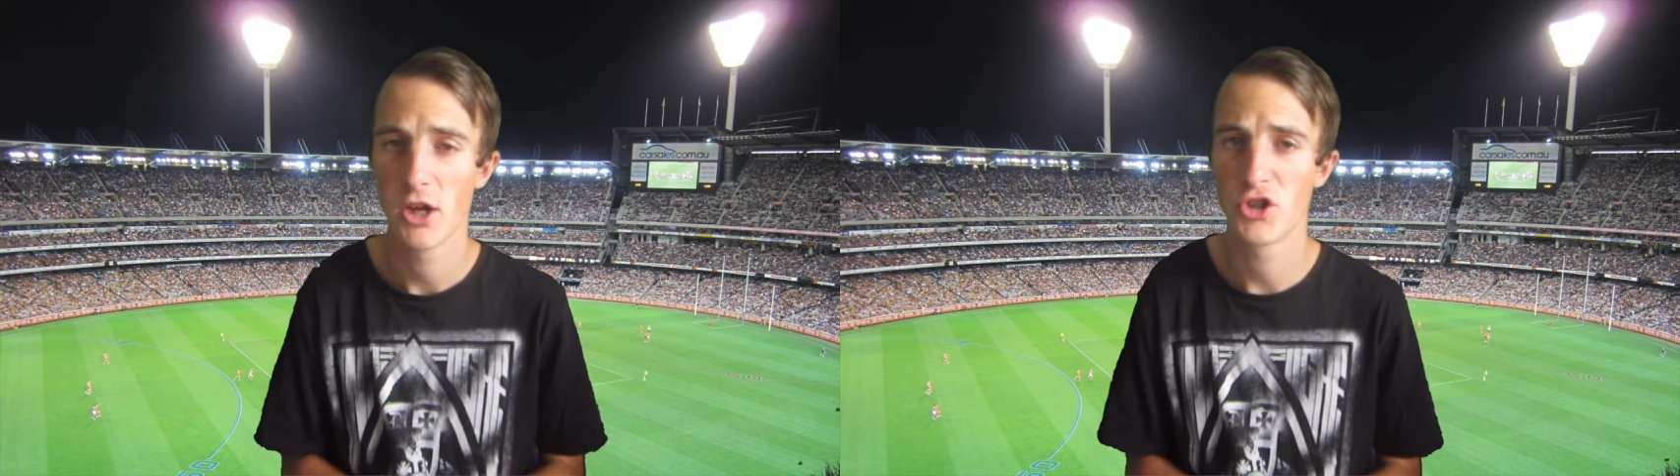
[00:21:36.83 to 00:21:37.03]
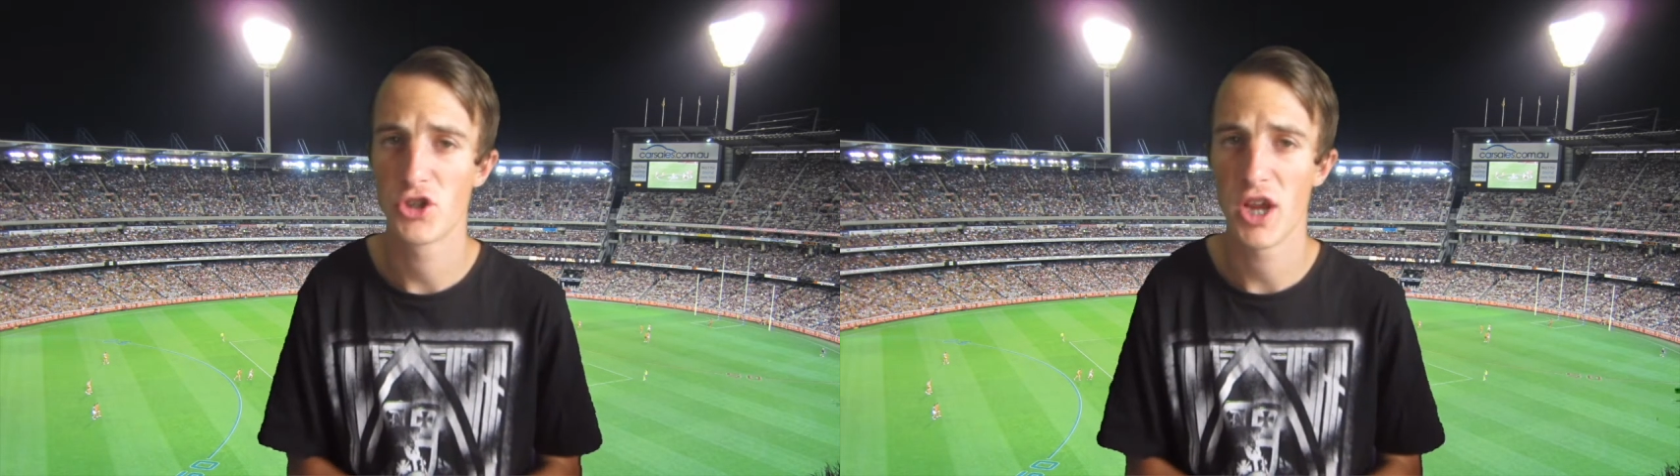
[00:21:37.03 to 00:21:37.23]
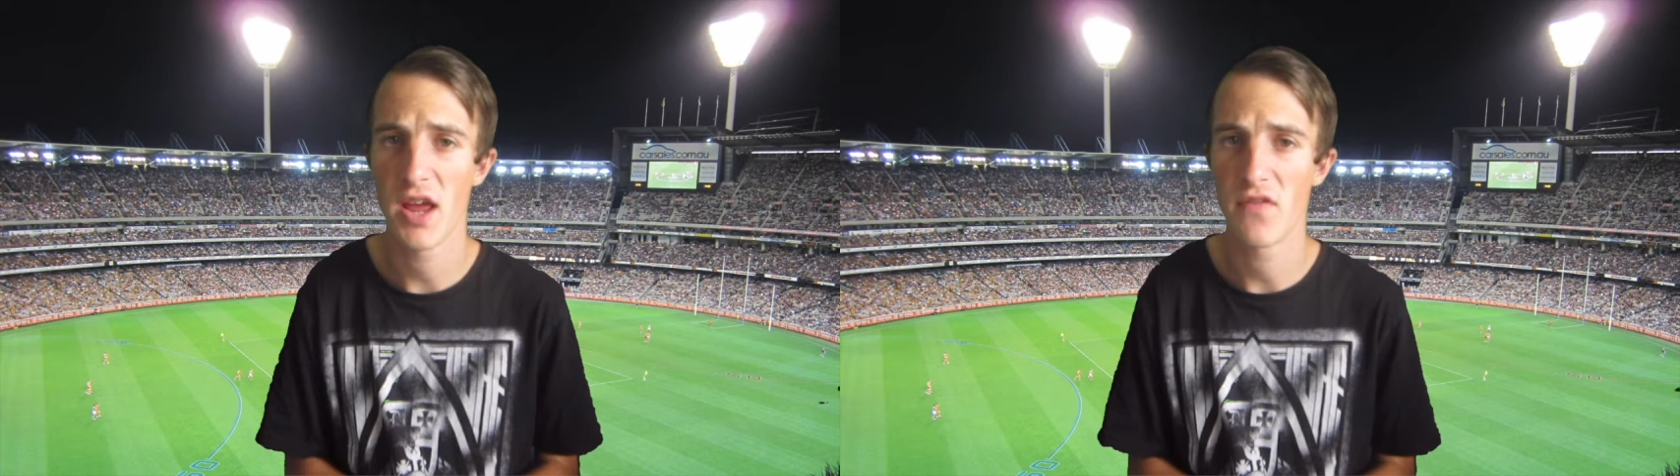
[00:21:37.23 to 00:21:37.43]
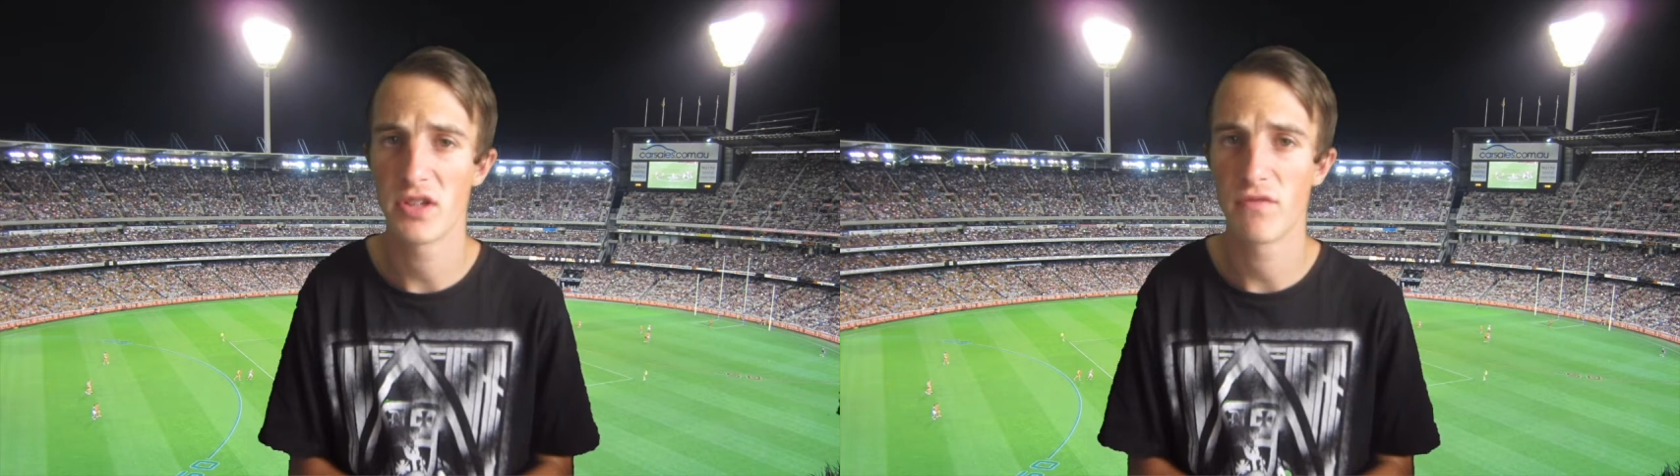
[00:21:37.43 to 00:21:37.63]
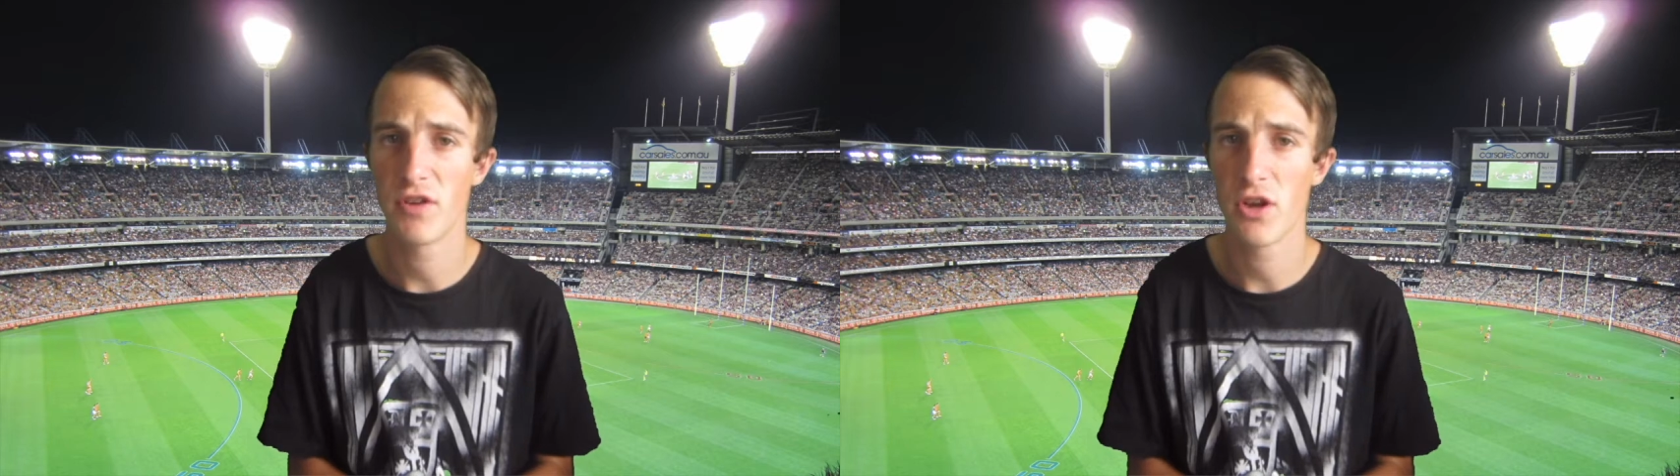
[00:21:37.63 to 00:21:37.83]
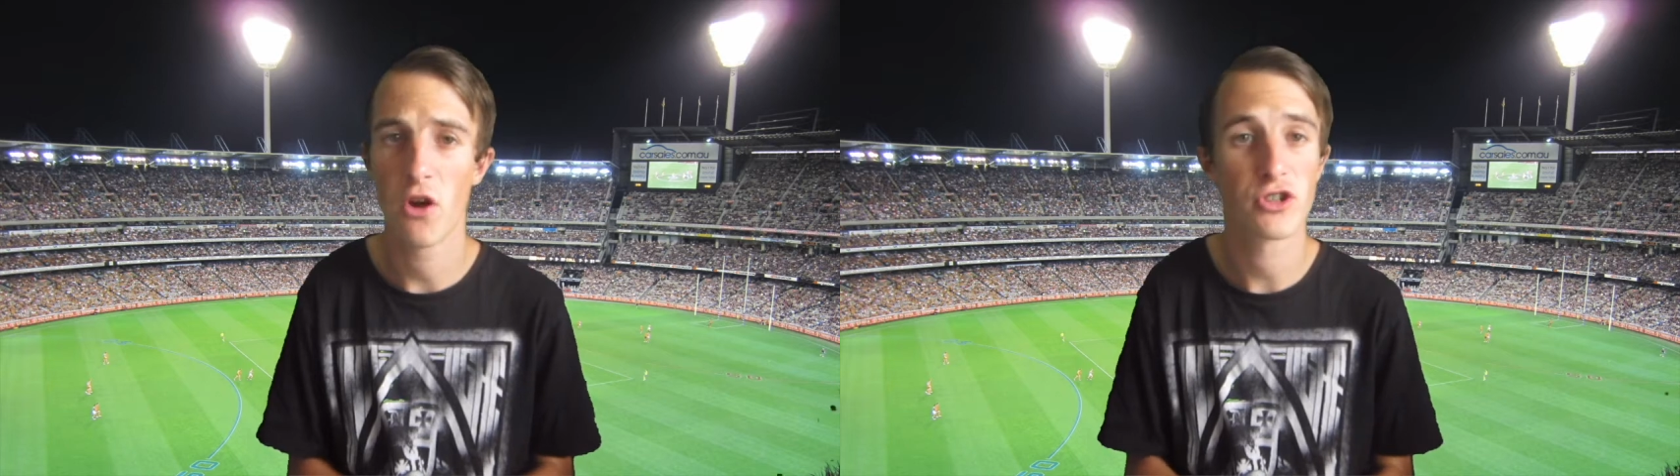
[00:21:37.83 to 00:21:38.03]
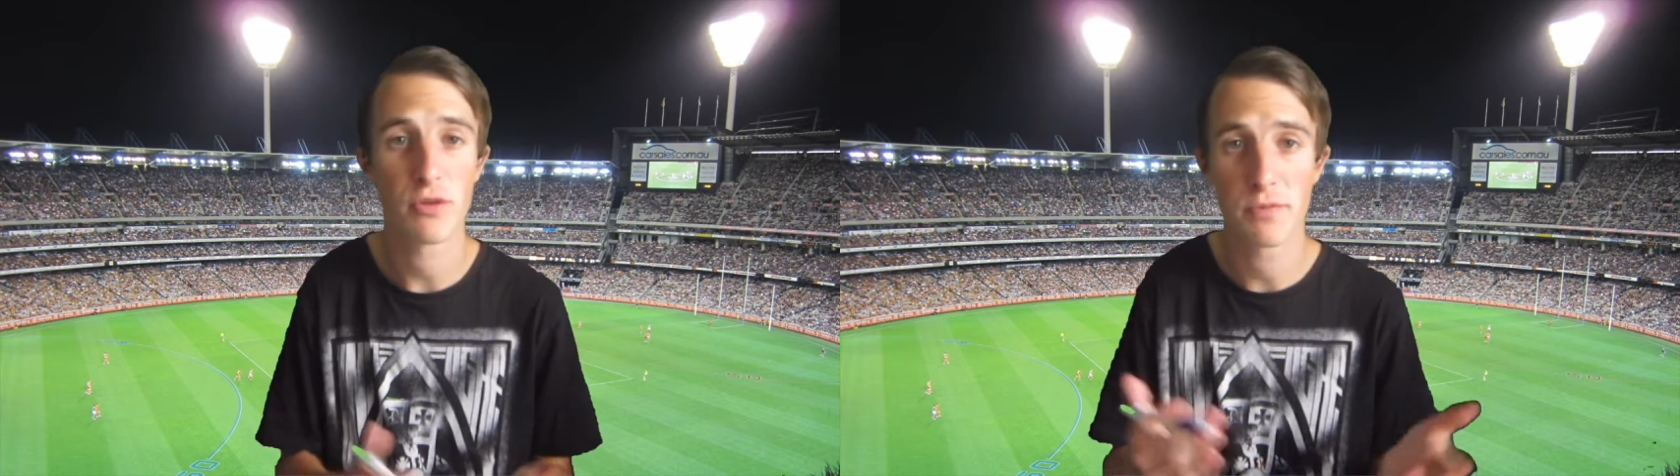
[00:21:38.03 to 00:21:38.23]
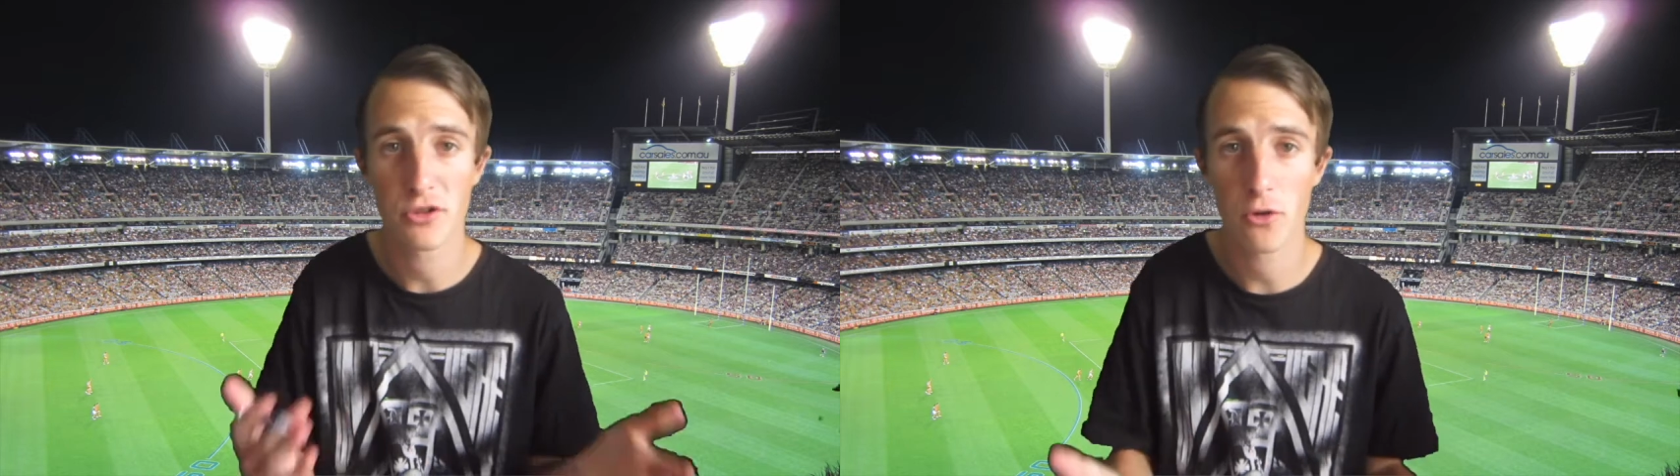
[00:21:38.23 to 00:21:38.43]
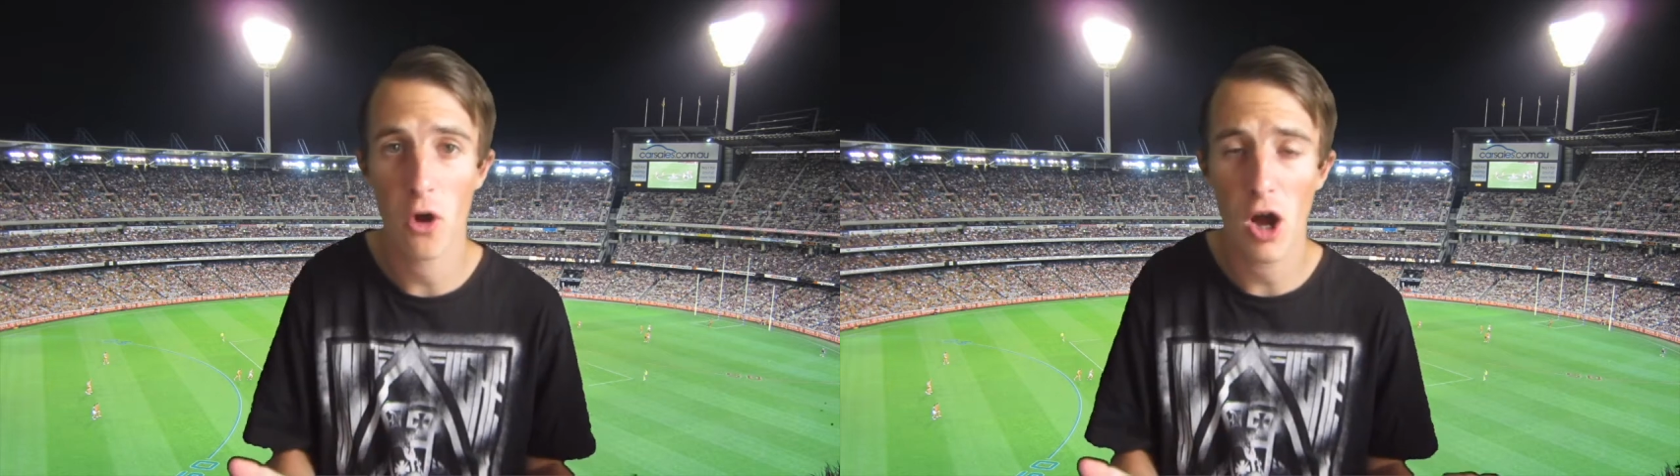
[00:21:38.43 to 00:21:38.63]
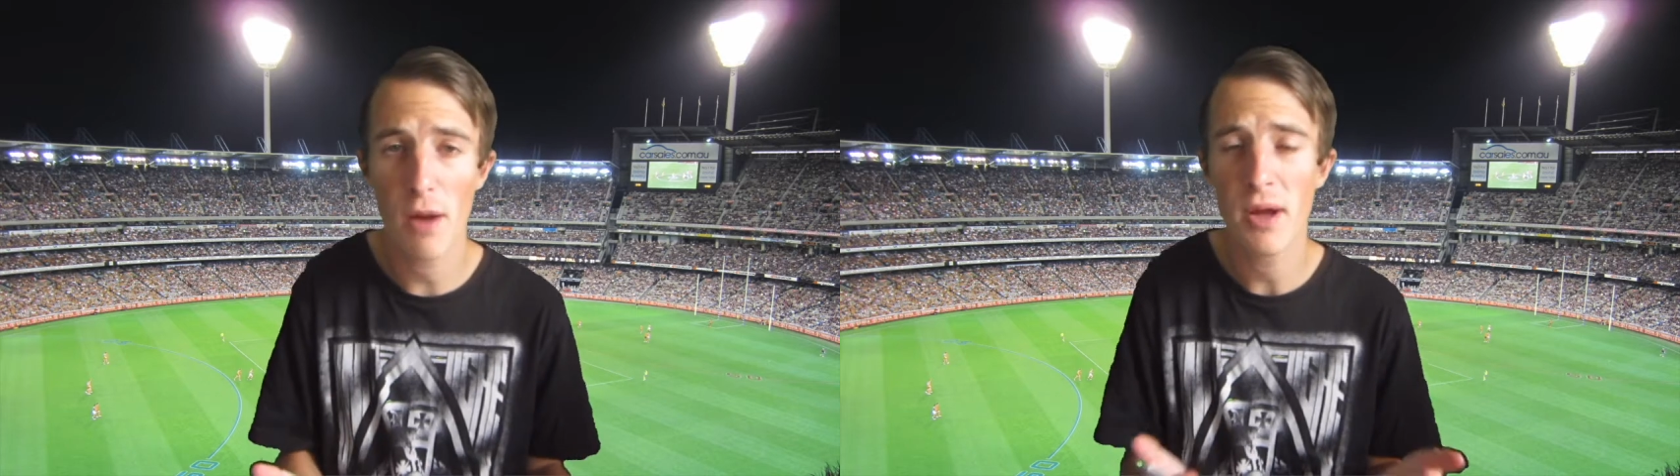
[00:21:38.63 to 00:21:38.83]
share this video,
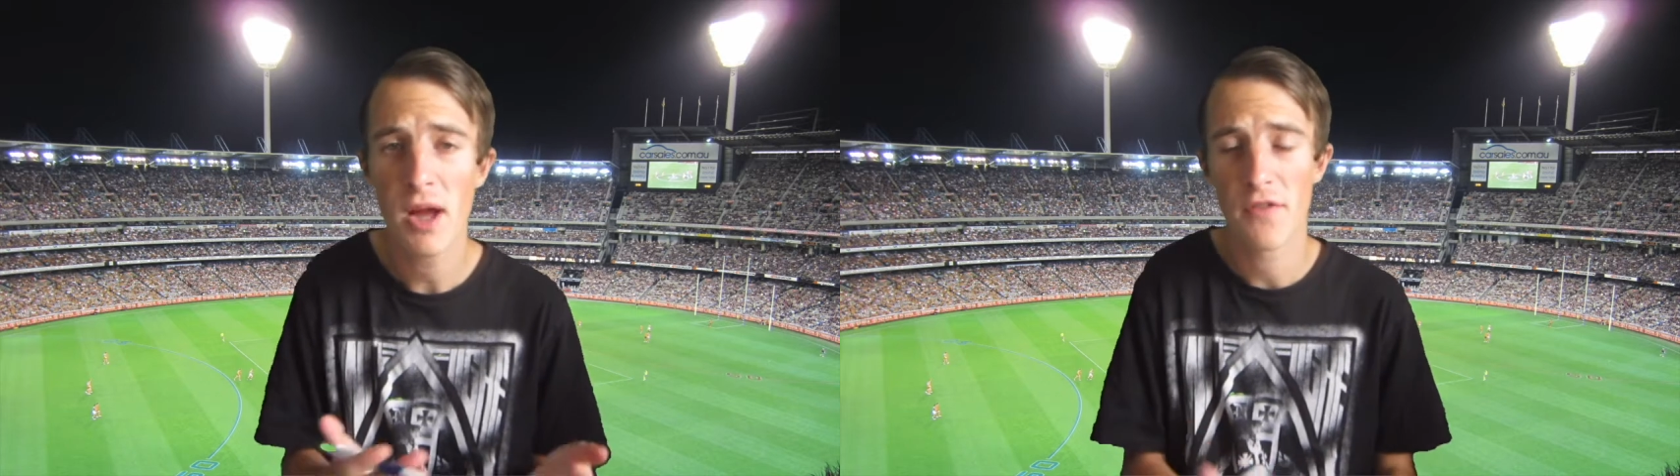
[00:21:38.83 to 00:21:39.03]
subscribe.